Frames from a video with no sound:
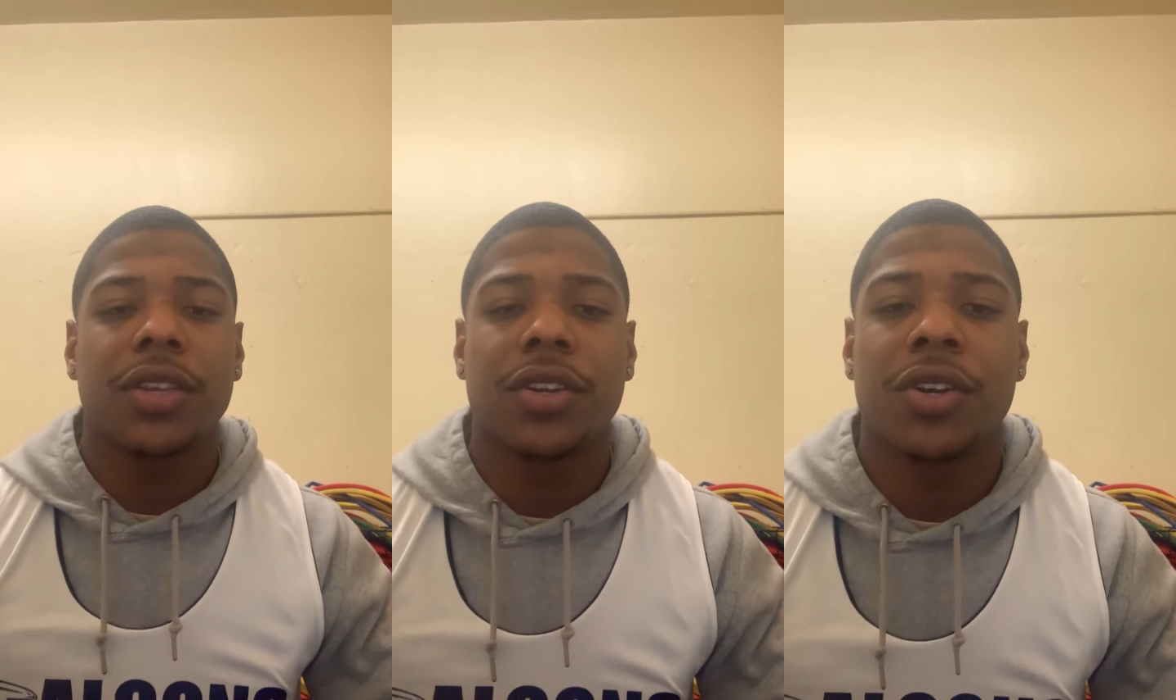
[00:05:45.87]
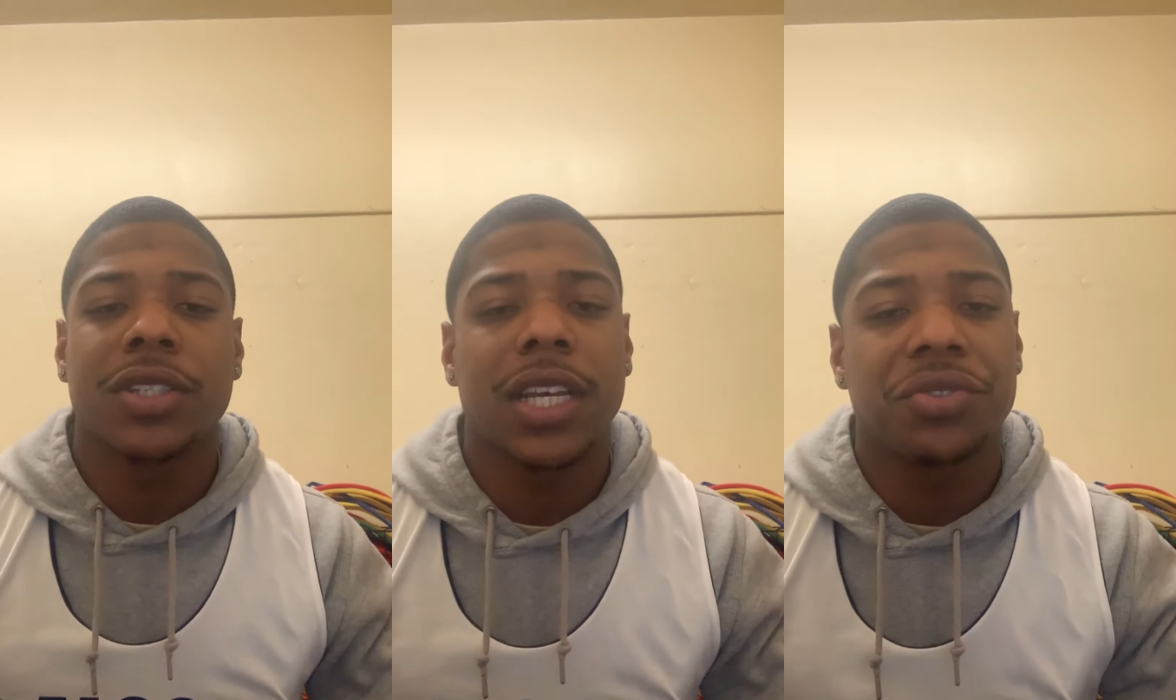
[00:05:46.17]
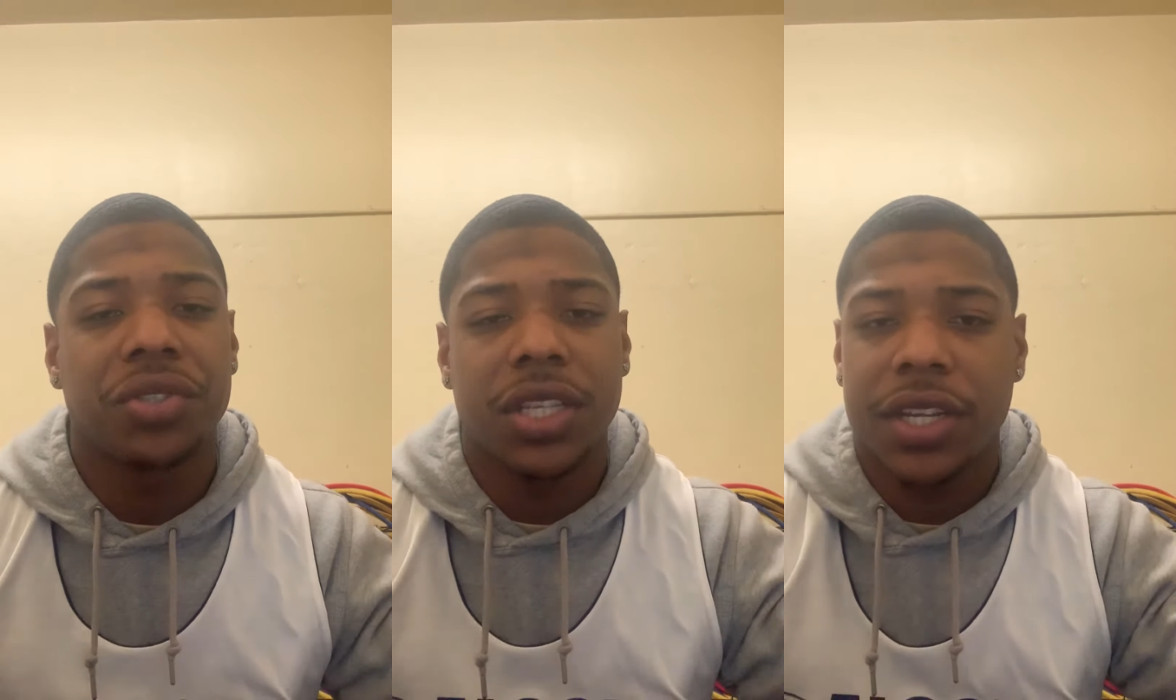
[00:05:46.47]
It's like you're
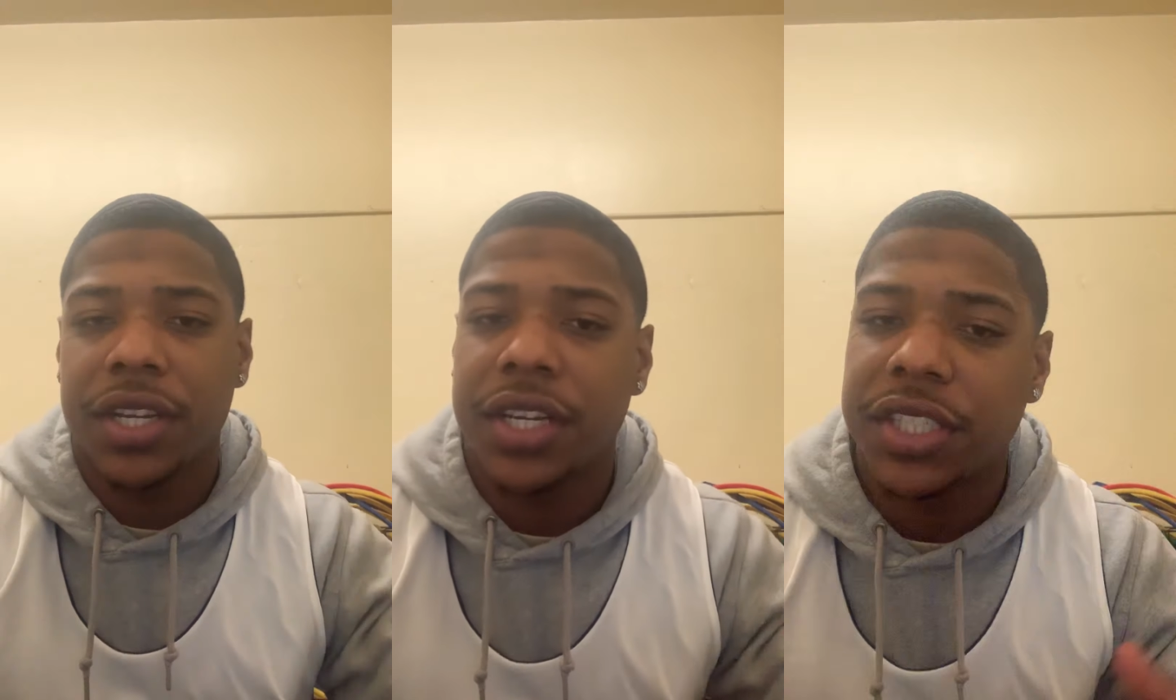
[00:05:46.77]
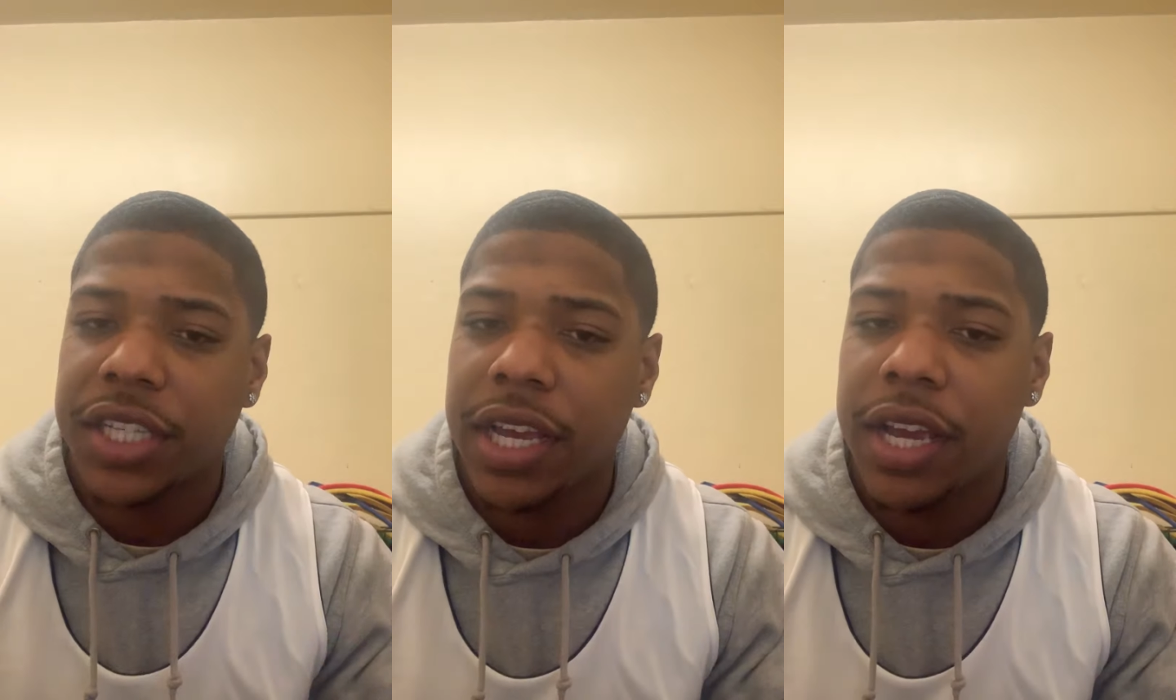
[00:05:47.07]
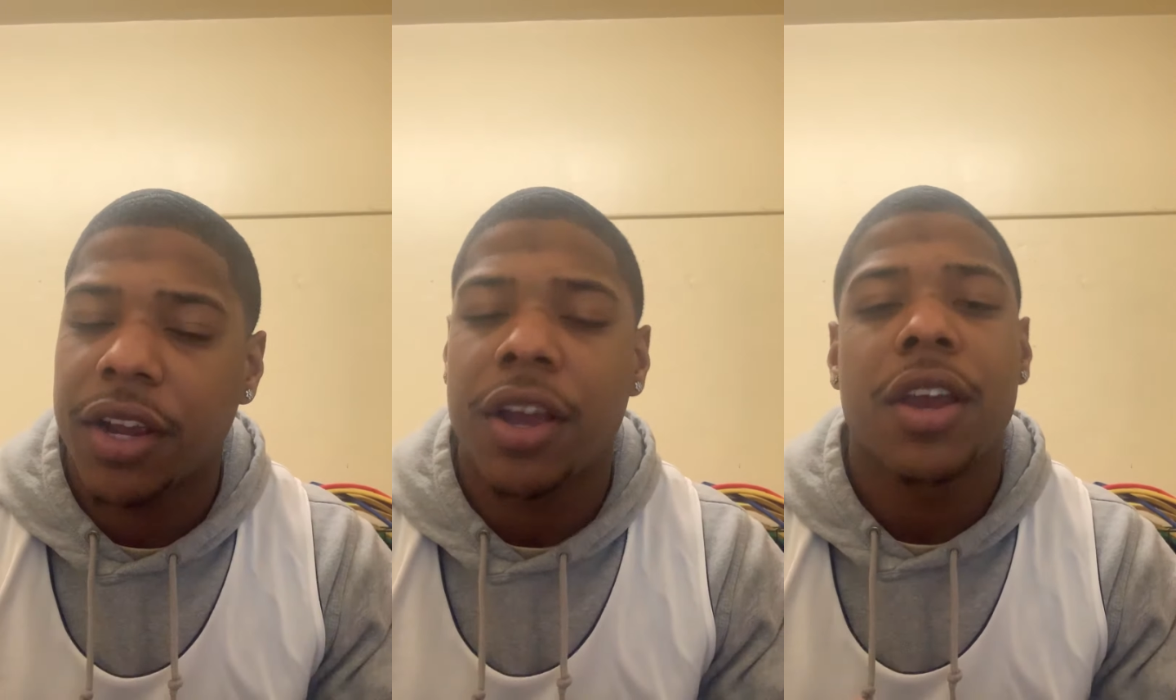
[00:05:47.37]
sitting in a
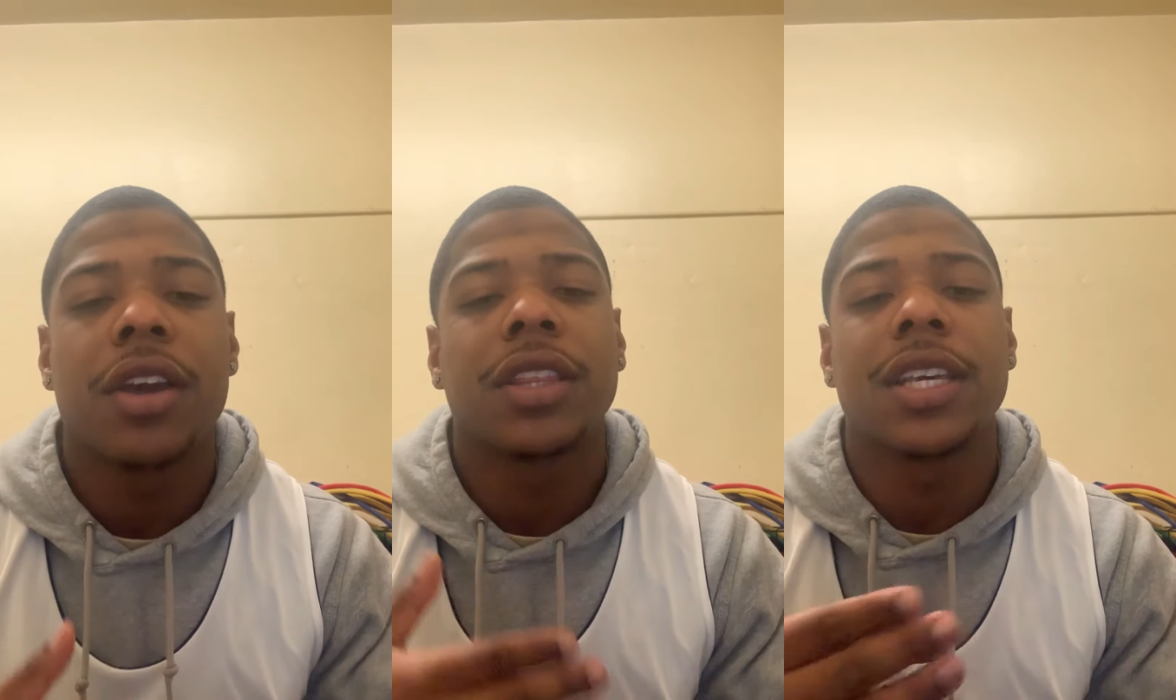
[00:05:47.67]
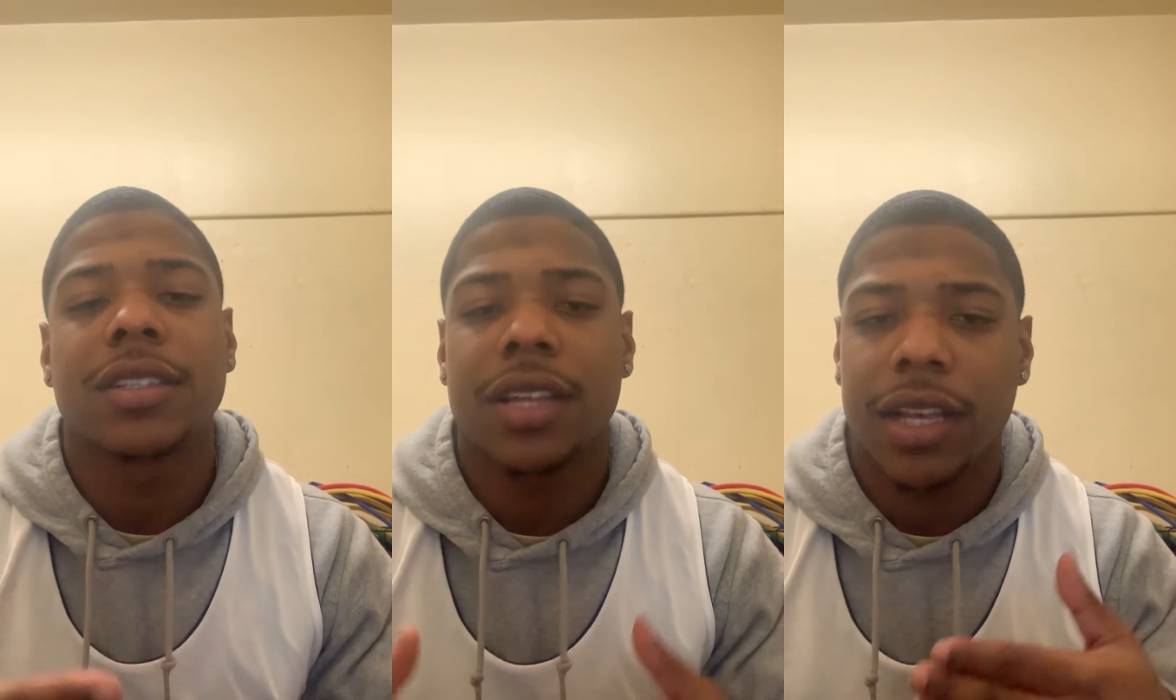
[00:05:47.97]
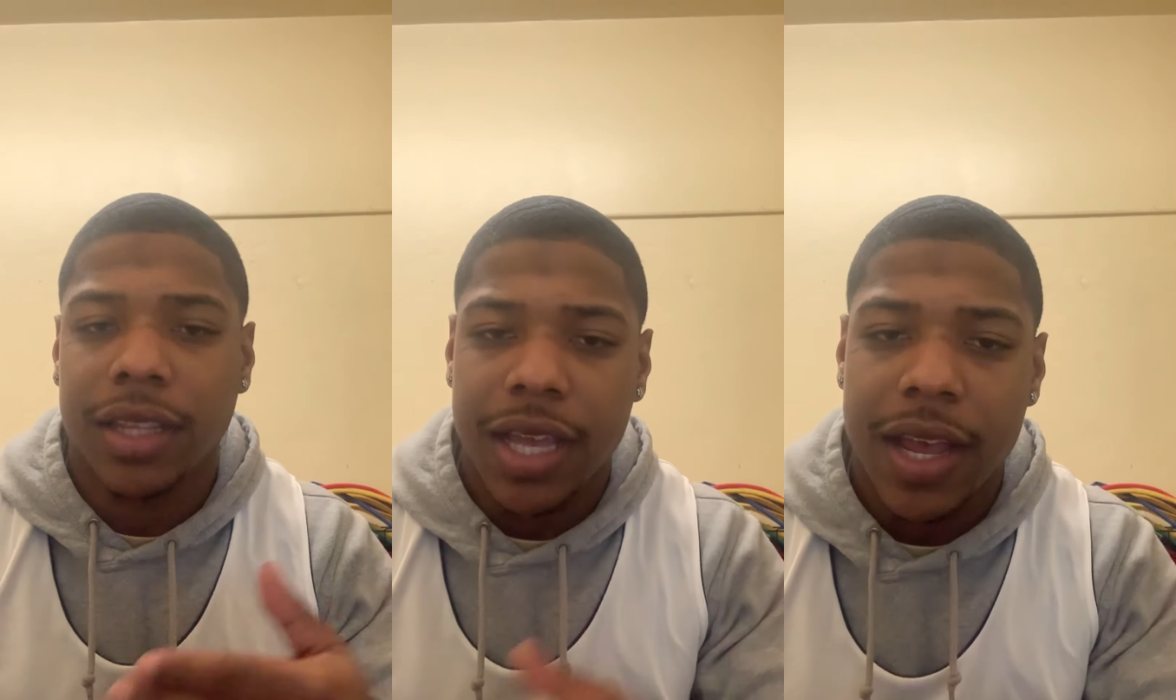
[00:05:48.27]
chair, things
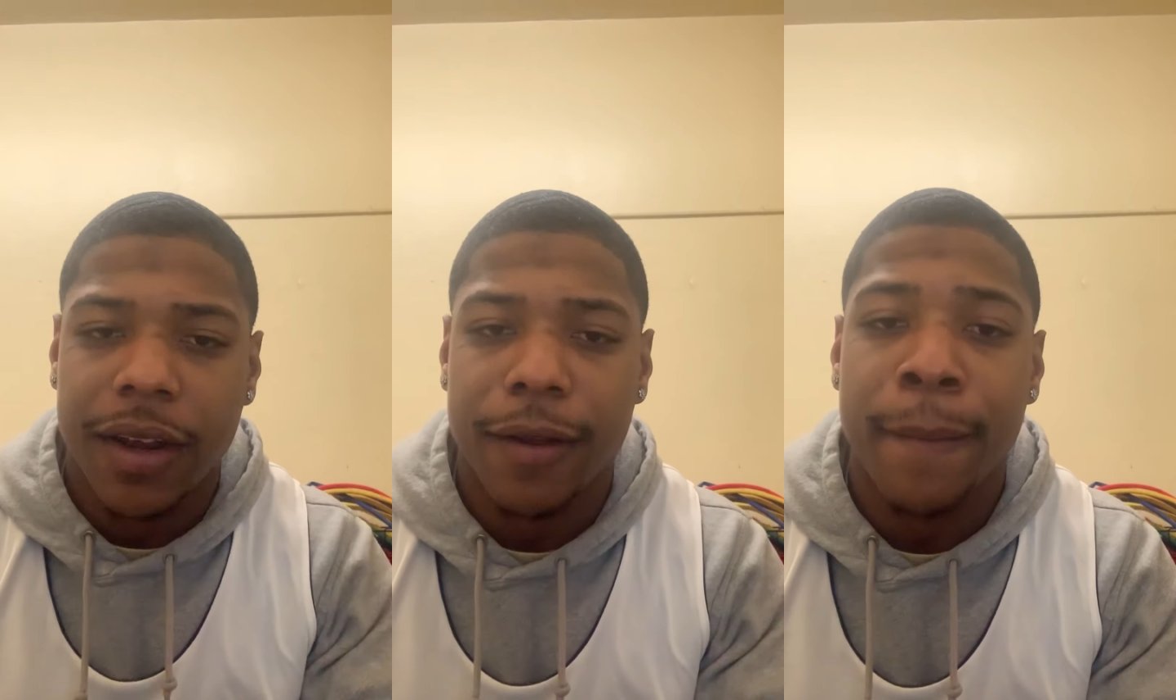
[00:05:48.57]
like that.